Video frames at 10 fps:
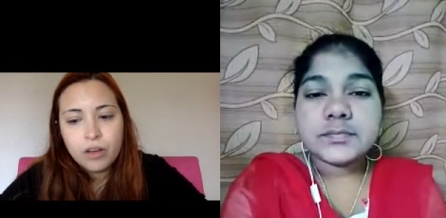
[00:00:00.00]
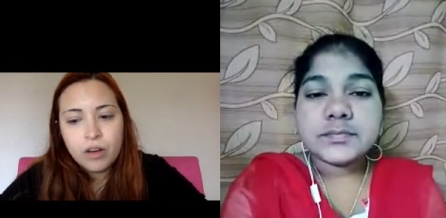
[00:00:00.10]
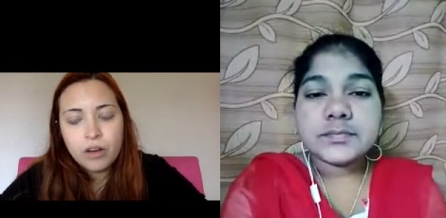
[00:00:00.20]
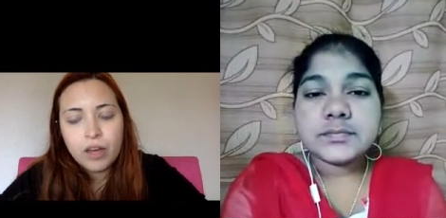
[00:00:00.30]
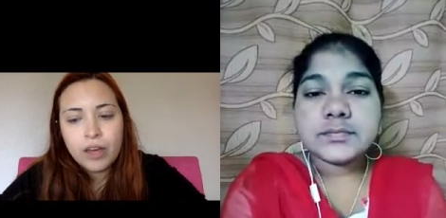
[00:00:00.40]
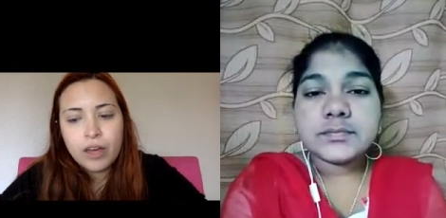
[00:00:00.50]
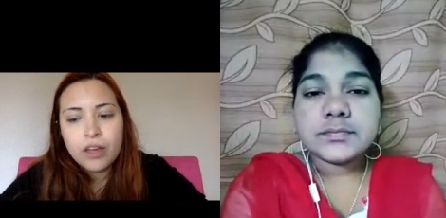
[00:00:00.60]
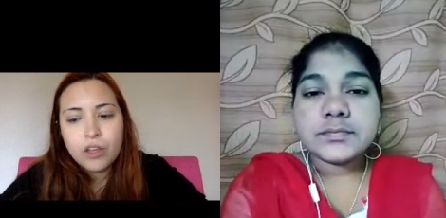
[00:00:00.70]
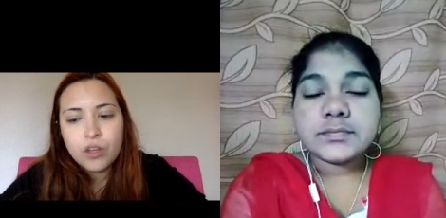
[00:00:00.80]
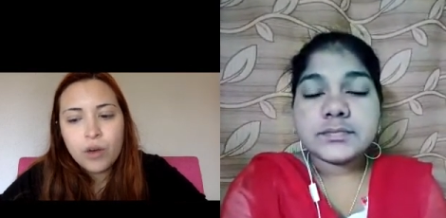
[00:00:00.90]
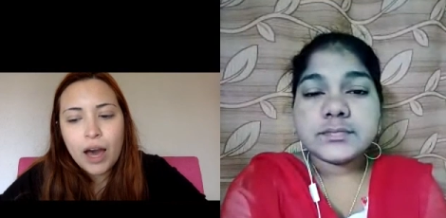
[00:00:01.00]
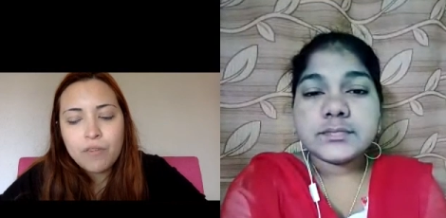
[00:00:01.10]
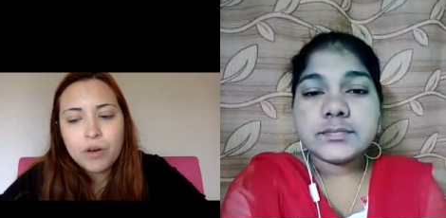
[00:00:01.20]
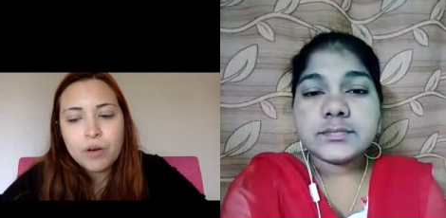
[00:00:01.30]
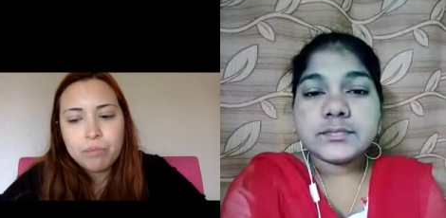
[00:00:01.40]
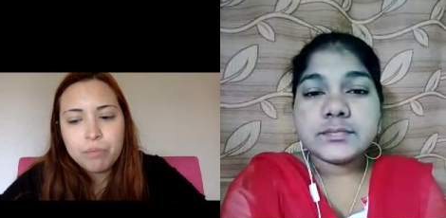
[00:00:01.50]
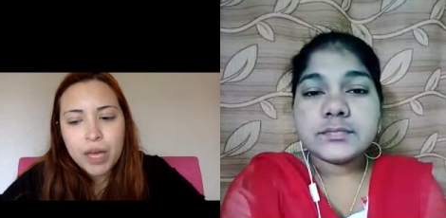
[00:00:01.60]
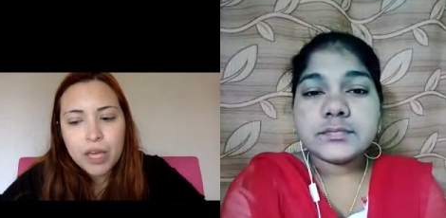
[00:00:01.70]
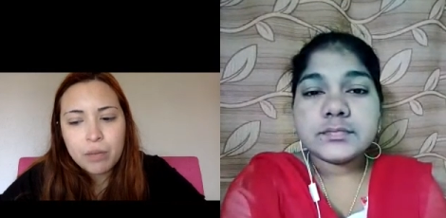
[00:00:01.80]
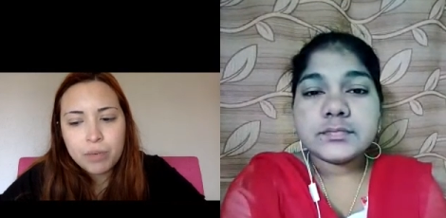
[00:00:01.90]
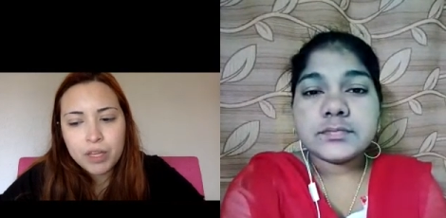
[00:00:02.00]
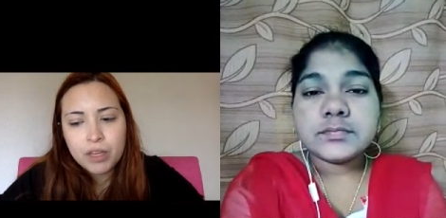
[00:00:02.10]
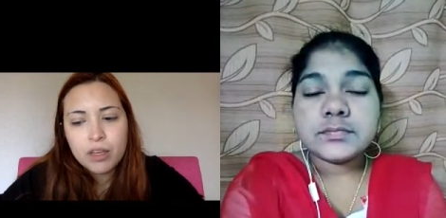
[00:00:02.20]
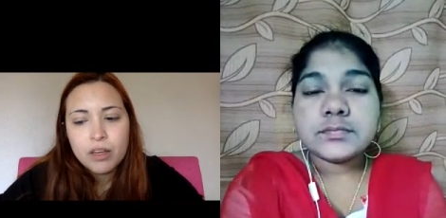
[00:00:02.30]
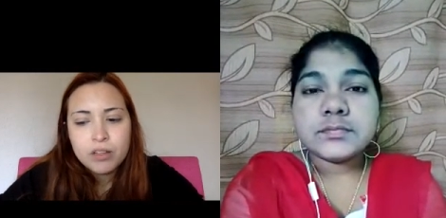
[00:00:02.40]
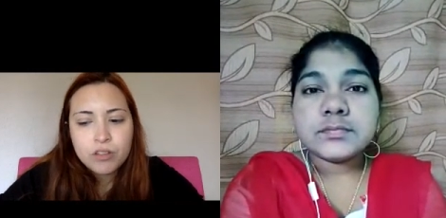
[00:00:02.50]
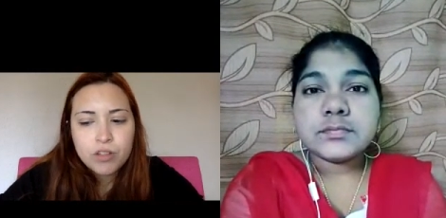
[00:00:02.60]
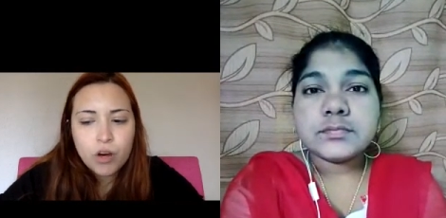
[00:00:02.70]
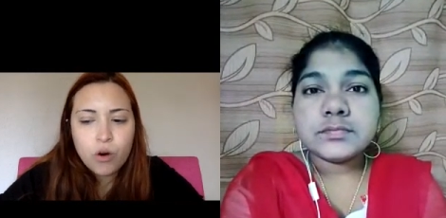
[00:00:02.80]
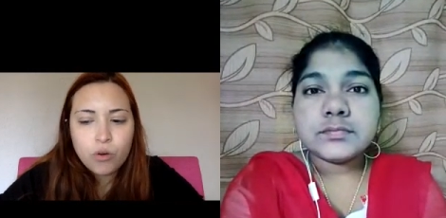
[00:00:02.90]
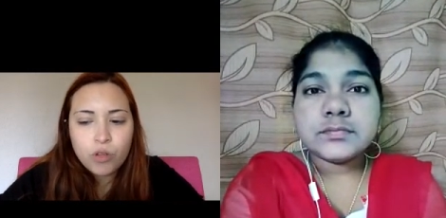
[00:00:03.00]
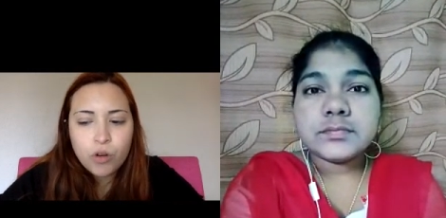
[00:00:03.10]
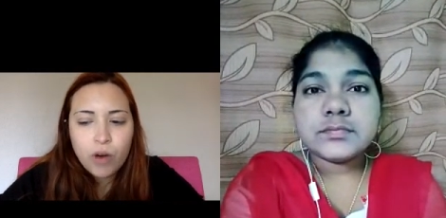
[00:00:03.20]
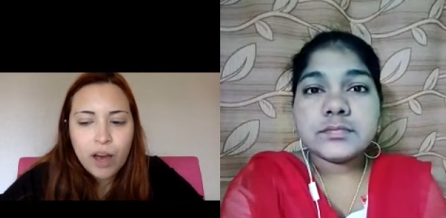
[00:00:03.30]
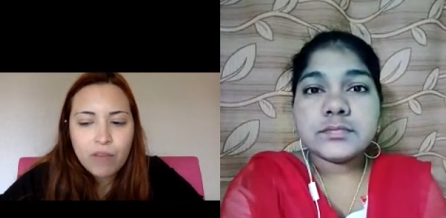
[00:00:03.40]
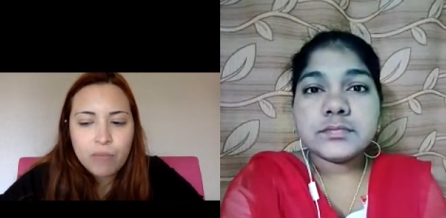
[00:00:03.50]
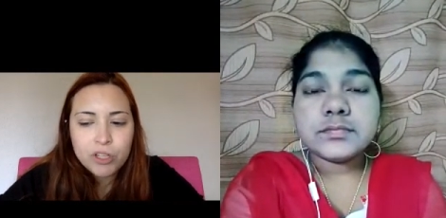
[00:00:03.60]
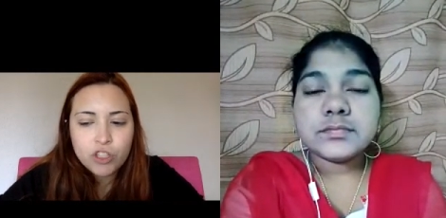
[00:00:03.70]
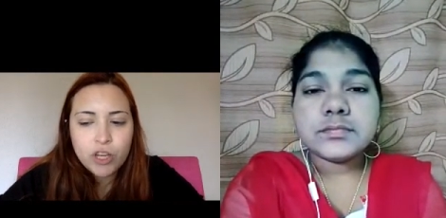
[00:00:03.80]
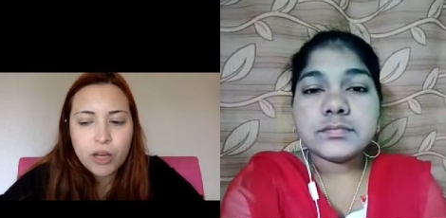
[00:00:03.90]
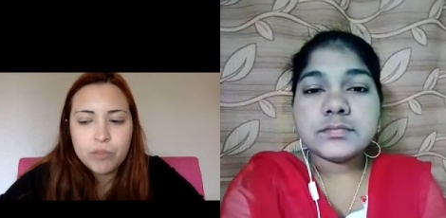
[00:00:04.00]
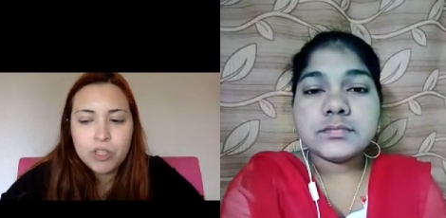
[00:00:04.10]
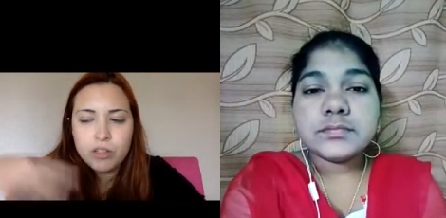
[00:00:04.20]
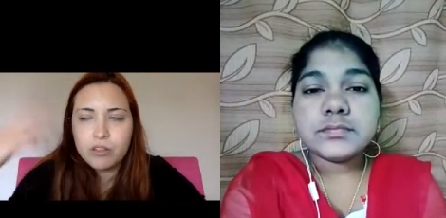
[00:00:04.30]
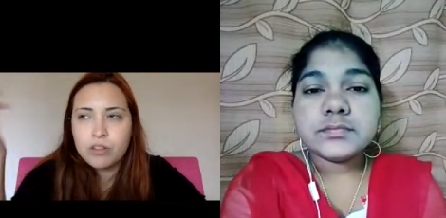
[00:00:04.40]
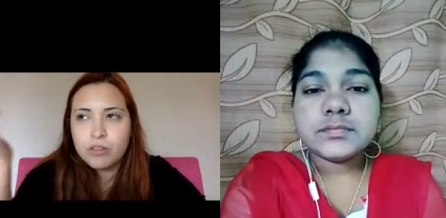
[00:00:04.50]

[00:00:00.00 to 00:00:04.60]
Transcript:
Speaker 1: Okay, you have a baby, so you don't have much time to,